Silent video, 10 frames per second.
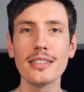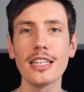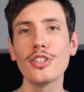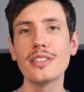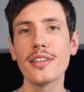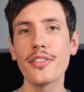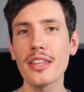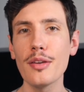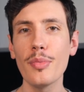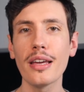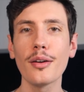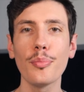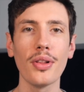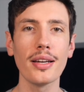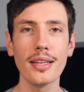such as
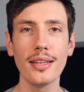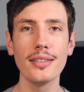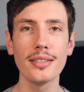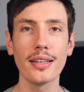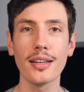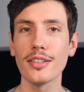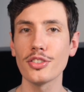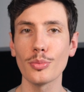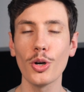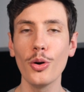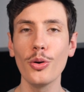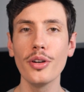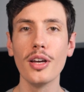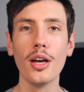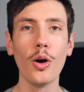theming, plugins, and custom
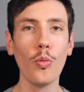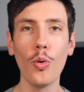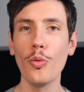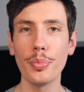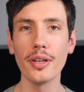code, won't